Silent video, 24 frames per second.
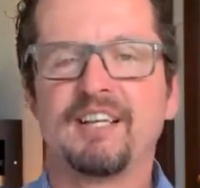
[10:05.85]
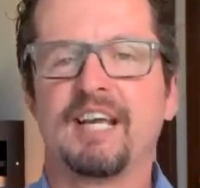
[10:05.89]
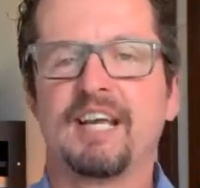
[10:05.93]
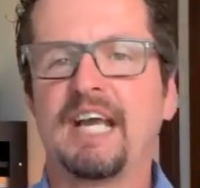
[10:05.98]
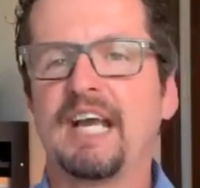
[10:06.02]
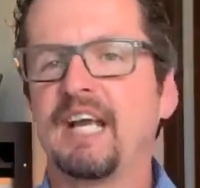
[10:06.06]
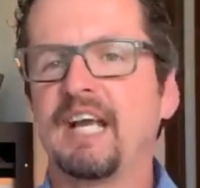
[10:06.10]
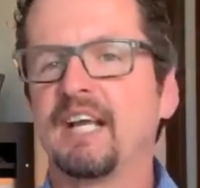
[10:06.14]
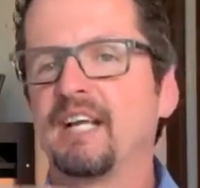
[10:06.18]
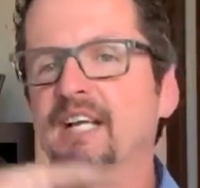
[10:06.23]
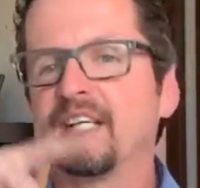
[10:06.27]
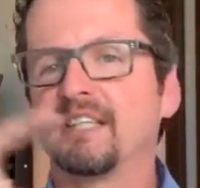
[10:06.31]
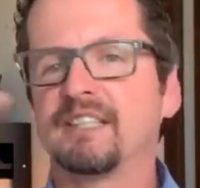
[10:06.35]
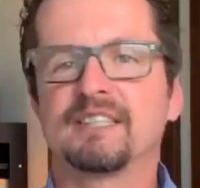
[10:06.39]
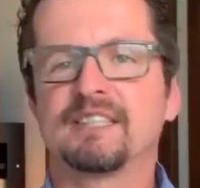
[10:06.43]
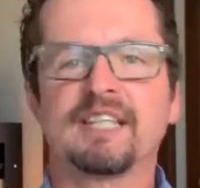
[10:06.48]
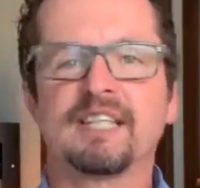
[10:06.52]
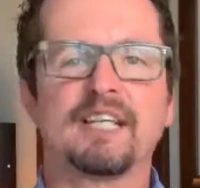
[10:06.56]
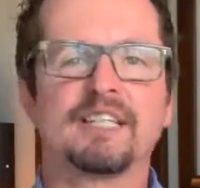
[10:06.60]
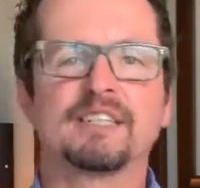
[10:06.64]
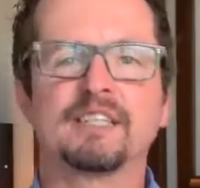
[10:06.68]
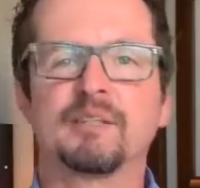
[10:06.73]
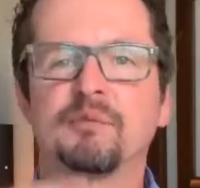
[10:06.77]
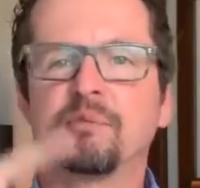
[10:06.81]
And it just
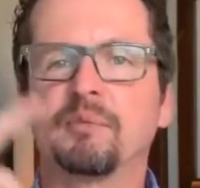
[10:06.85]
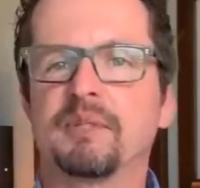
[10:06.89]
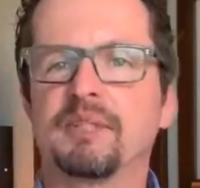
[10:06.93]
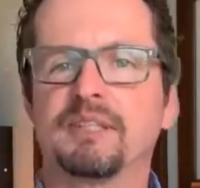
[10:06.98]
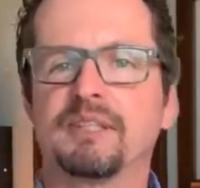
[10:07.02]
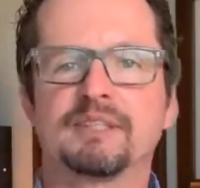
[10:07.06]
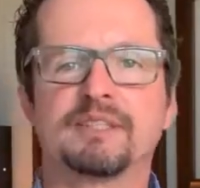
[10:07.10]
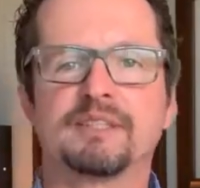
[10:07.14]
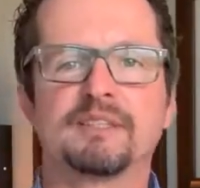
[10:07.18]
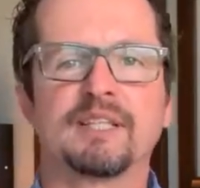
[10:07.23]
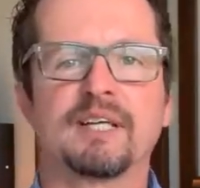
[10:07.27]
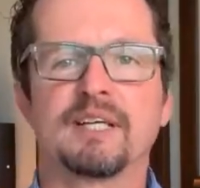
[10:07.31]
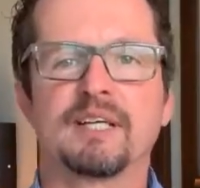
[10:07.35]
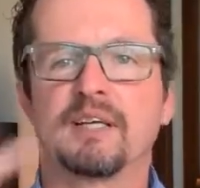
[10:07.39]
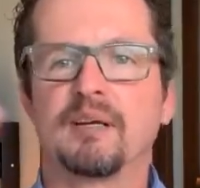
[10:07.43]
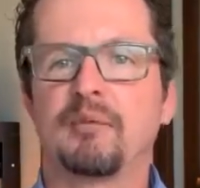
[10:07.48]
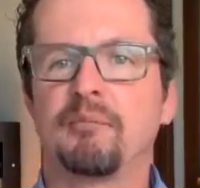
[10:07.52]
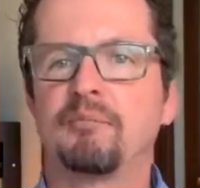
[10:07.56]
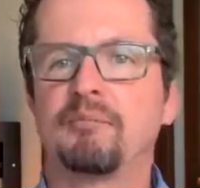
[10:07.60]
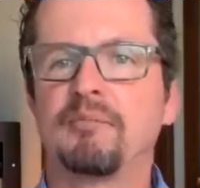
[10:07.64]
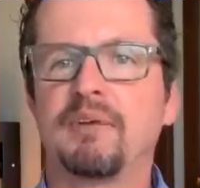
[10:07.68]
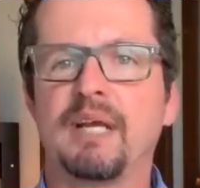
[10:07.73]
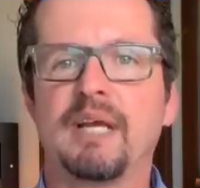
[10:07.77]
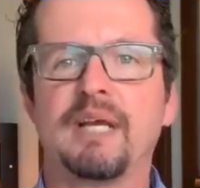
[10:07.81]
ends up in this like
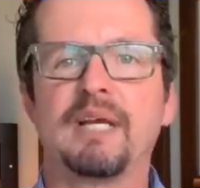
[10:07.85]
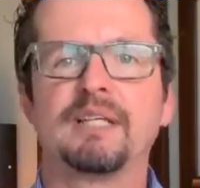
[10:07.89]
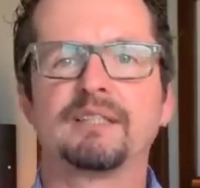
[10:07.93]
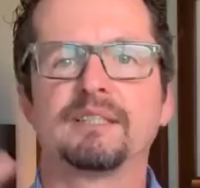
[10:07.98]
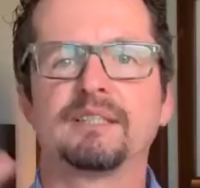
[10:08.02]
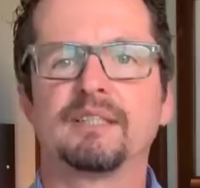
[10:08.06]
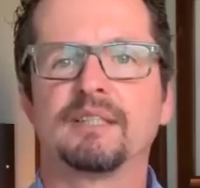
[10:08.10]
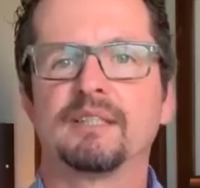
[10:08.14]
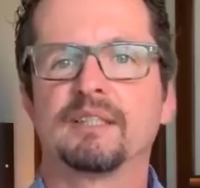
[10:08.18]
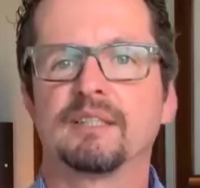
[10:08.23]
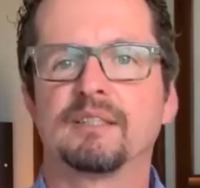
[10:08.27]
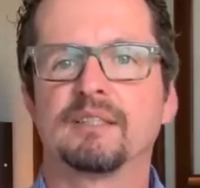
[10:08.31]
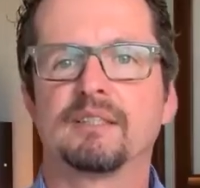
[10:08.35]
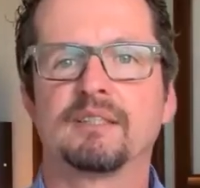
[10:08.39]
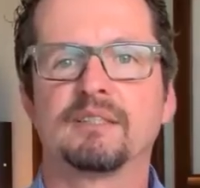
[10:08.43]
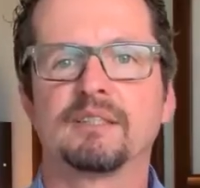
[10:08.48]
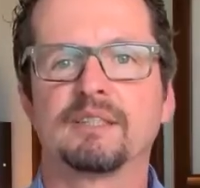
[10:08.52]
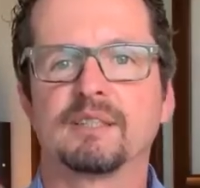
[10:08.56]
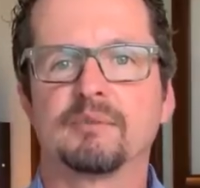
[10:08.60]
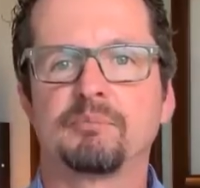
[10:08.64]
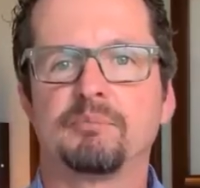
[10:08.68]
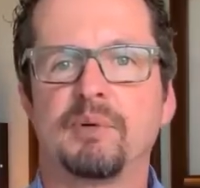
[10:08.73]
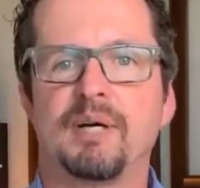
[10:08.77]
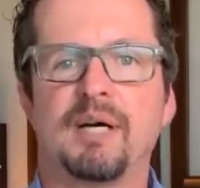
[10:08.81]
amazing
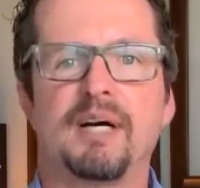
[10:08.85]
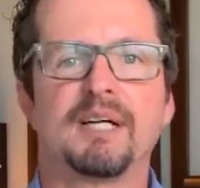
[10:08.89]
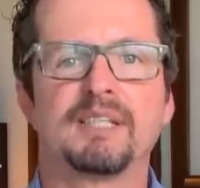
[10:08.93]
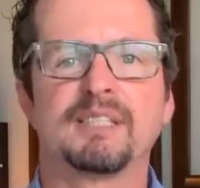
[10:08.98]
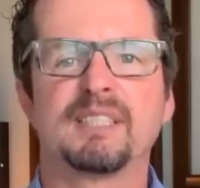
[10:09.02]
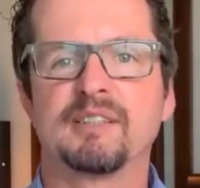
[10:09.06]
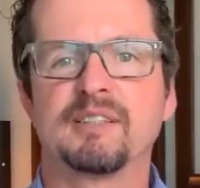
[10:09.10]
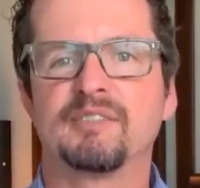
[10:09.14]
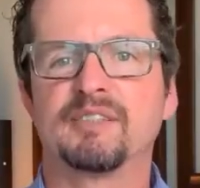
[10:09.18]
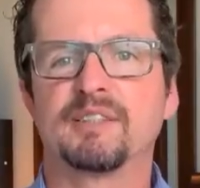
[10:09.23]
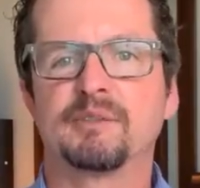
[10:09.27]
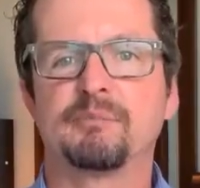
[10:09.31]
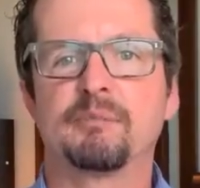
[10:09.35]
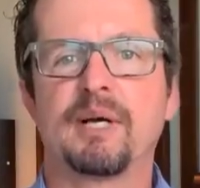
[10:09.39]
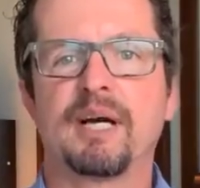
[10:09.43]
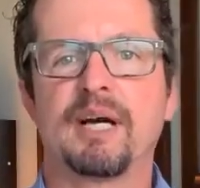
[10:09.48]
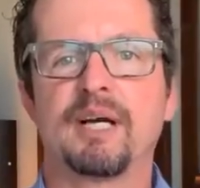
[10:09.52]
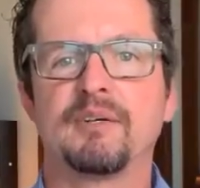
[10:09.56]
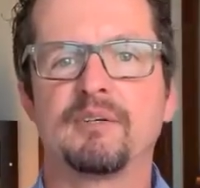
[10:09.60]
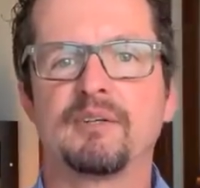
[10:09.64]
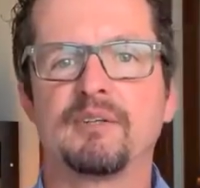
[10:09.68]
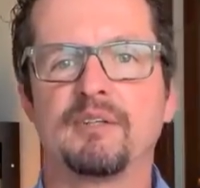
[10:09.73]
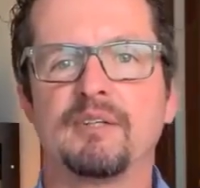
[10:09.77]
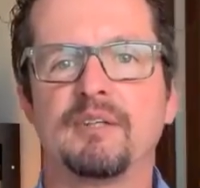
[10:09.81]
positive
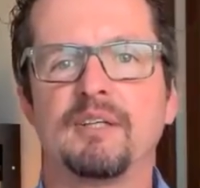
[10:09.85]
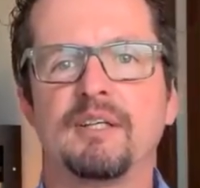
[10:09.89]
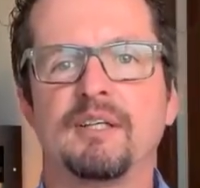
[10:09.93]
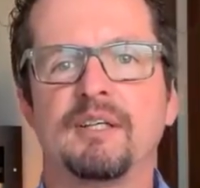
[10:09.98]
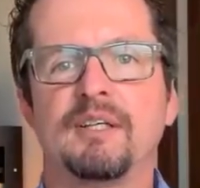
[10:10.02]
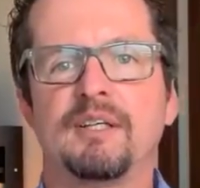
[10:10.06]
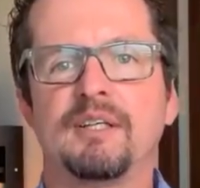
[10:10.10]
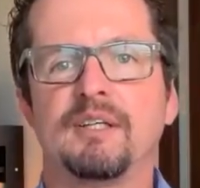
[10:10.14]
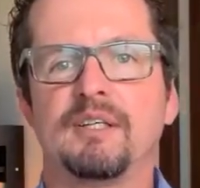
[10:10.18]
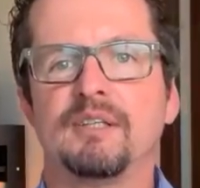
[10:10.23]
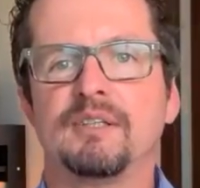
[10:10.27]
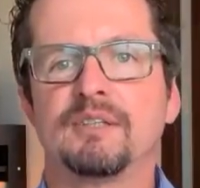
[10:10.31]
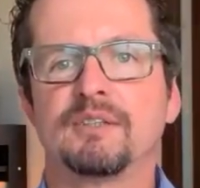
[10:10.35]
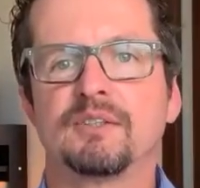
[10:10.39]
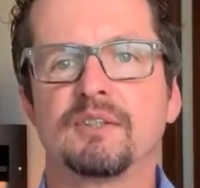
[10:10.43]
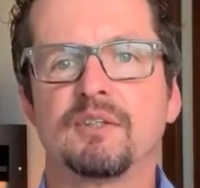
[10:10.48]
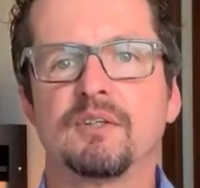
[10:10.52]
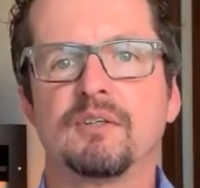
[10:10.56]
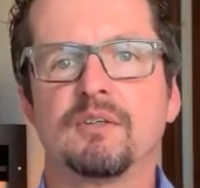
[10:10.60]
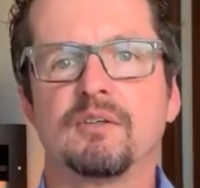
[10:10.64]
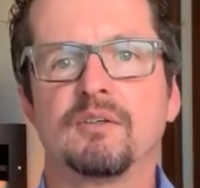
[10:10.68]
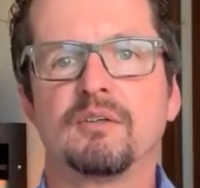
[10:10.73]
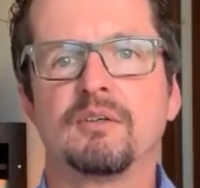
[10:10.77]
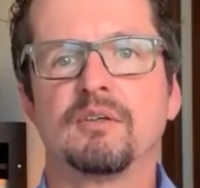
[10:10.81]
spiral.
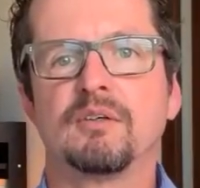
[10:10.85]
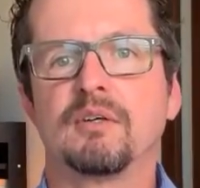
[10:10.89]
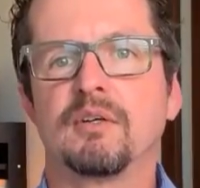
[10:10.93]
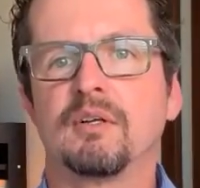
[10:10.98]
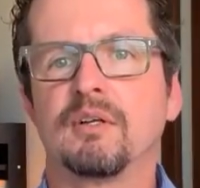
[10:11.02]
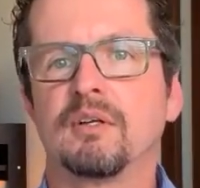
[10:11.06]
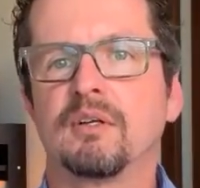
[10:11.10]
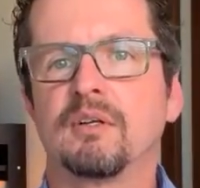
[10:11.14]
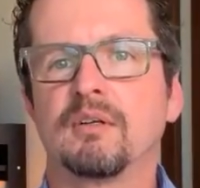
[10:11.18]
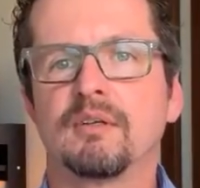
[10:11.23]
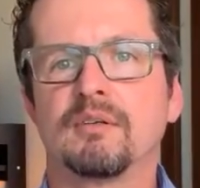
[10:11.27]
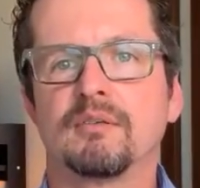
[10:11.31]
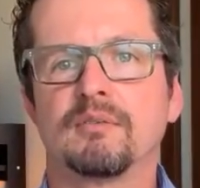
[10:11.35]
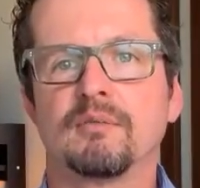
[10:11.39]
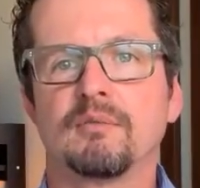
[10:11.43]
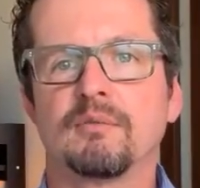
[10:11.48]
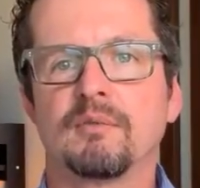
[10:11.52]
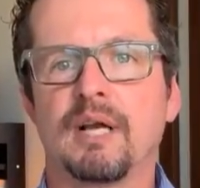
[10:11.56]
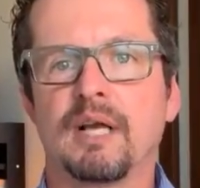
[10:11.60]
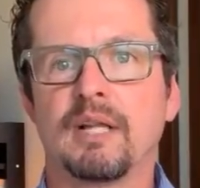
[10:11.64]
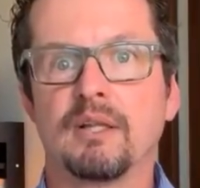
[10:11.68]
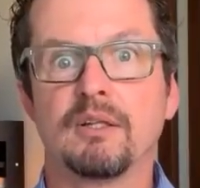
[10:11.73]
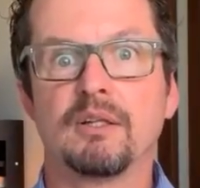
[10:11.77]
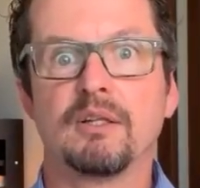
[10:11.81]
So
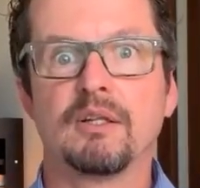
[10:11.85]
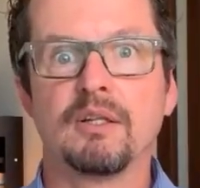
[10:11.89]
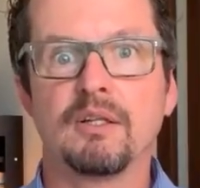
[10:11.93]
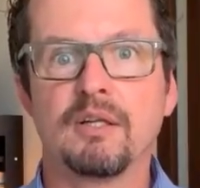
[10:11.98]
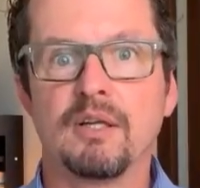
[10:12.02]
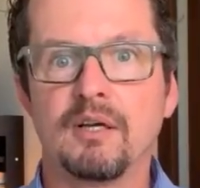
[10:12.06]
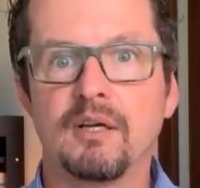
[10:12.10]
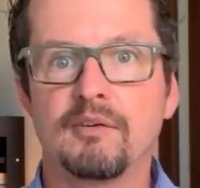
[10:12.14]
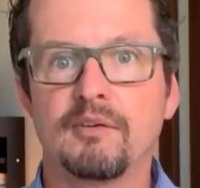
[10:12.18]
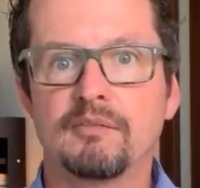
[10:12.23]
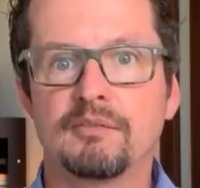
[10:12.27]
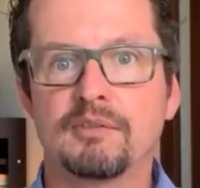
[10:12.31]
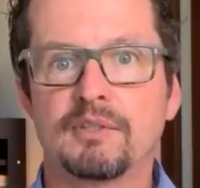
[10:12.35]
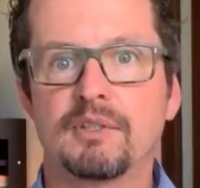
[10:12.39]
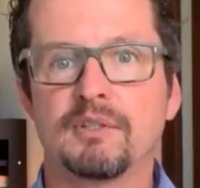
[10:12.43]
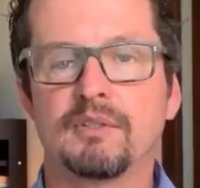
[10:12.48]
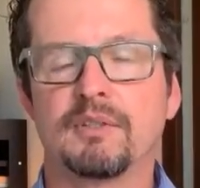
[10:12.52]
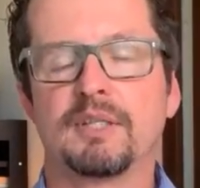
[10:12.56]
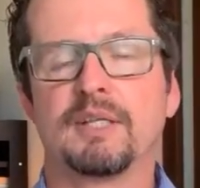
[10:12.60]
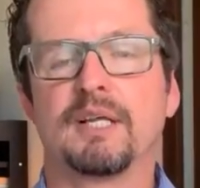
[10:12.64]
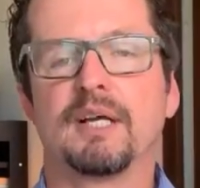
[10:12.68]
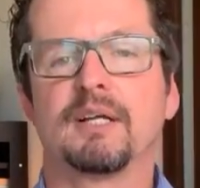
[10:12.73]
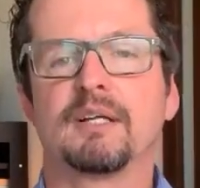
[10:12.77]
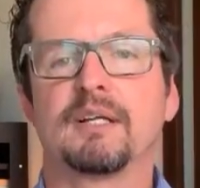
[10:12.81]
I love
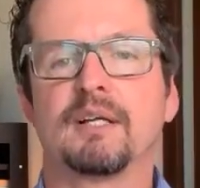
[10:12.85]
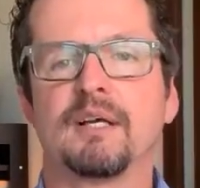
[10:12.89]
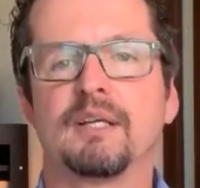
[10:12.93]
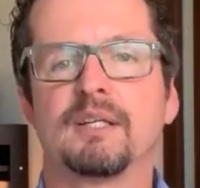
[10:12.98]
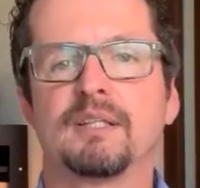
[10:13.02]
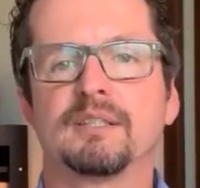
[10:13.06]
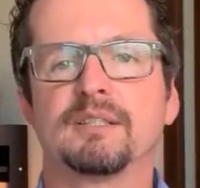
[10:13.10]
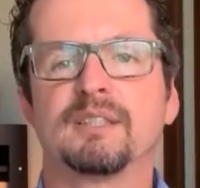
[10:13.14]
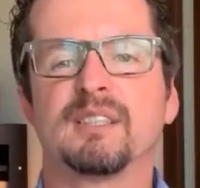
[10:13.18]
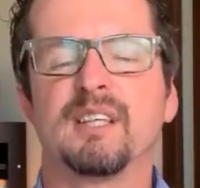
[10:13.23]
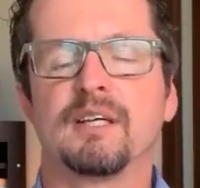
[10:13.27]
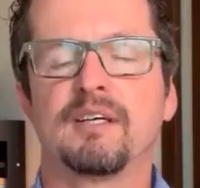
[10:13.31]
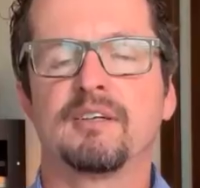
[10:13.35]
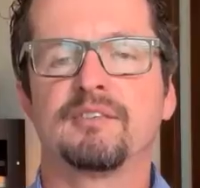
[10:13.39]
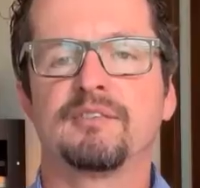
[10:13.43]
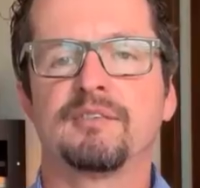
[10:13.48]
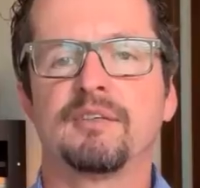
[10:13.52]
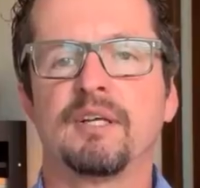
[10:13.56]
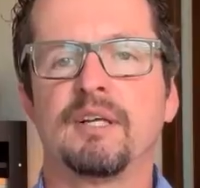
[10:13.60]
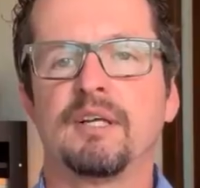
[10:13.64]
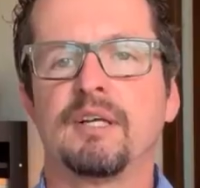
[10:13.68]
doing that kind of stuff.